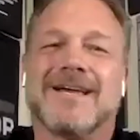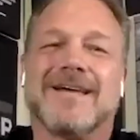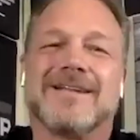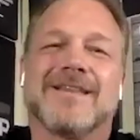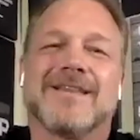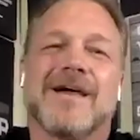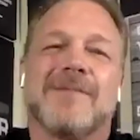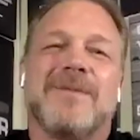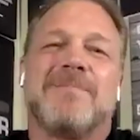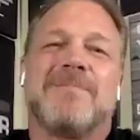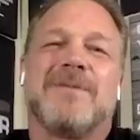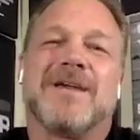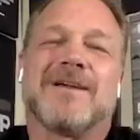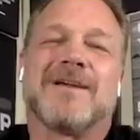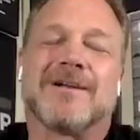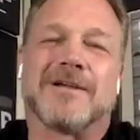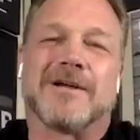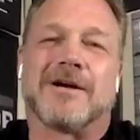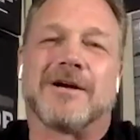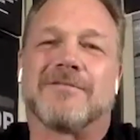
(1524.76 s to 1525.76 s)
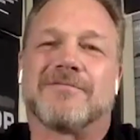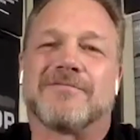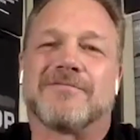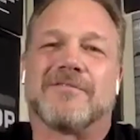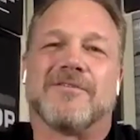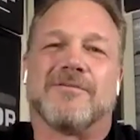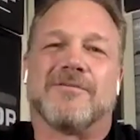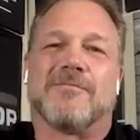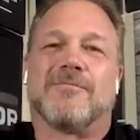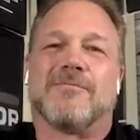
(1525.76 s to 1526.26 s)
And let me be clear
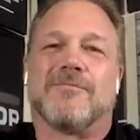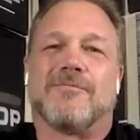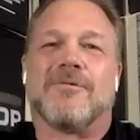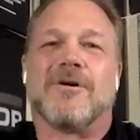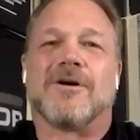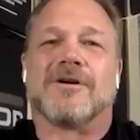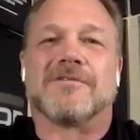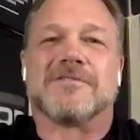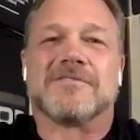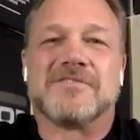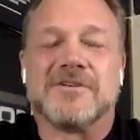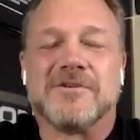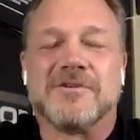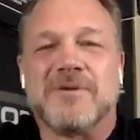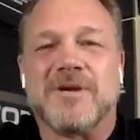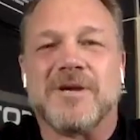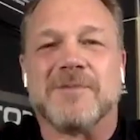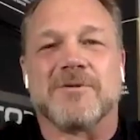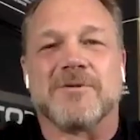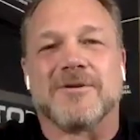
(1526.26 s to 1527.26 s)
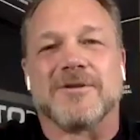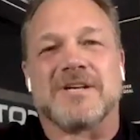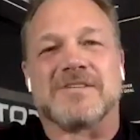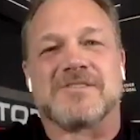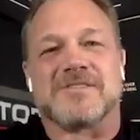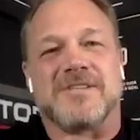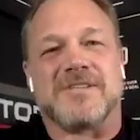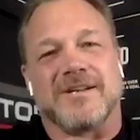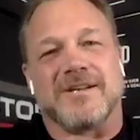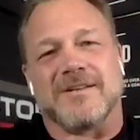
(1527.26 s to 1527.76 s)
for the one or two people
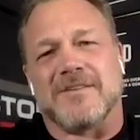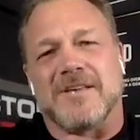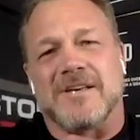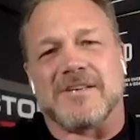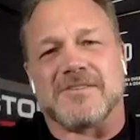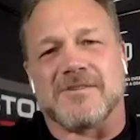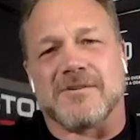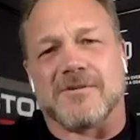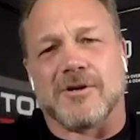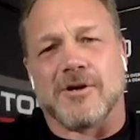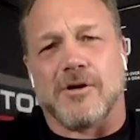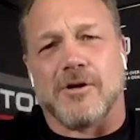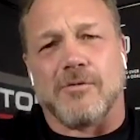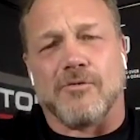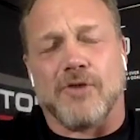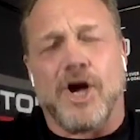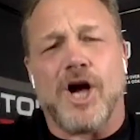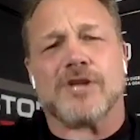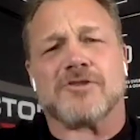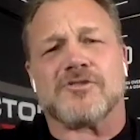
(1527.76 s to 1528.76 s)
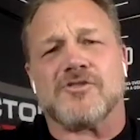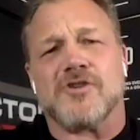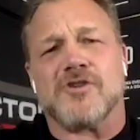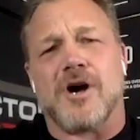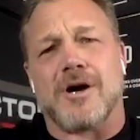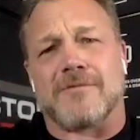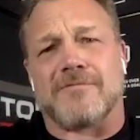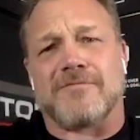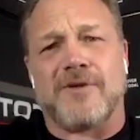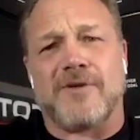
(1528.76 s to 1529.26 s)
listening to this that are going, that's
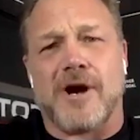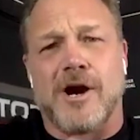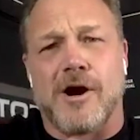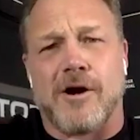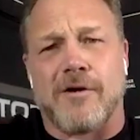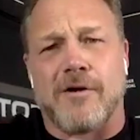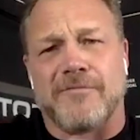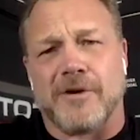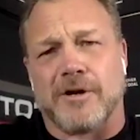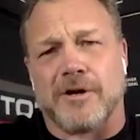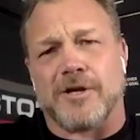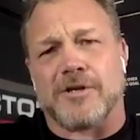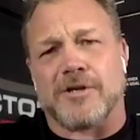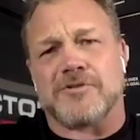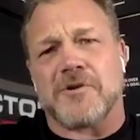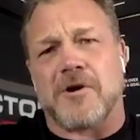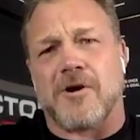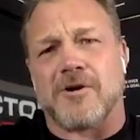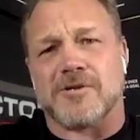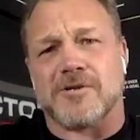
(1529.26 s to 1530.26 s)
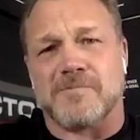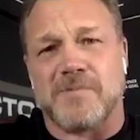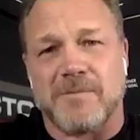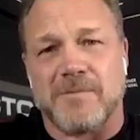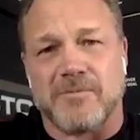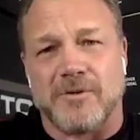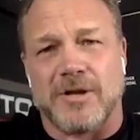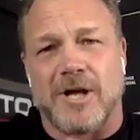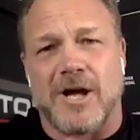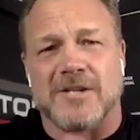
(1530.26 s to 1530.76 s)
not fair. If you're going to charge
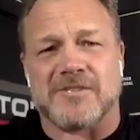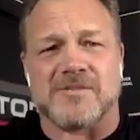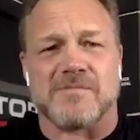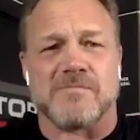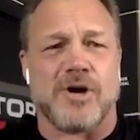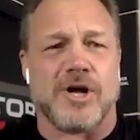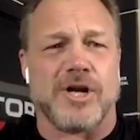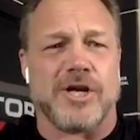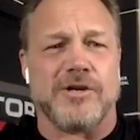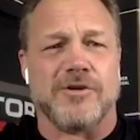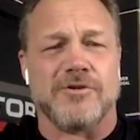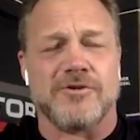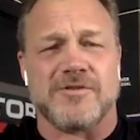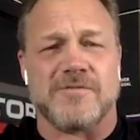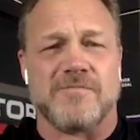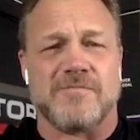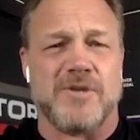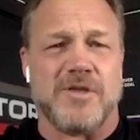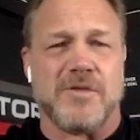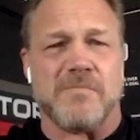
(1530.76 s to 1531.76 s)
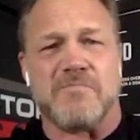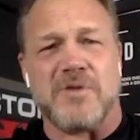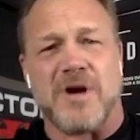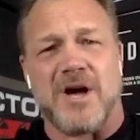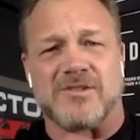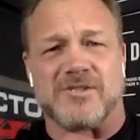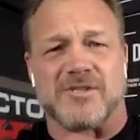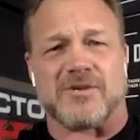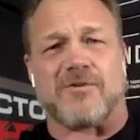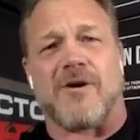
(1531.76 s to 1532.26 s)
people lots of money, you should be the
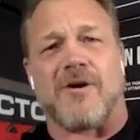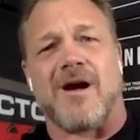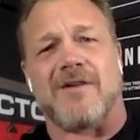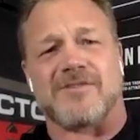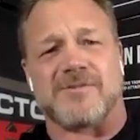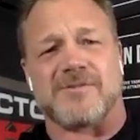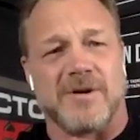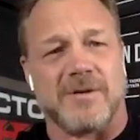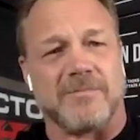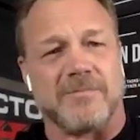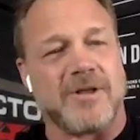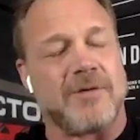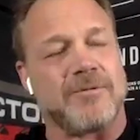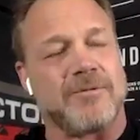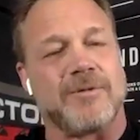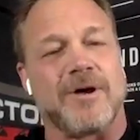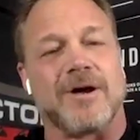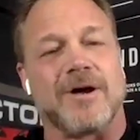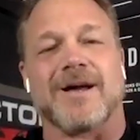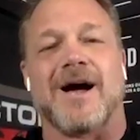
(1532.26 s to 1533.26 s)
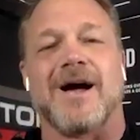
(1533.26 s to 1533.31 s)
best craftsman and blah, blah, blah.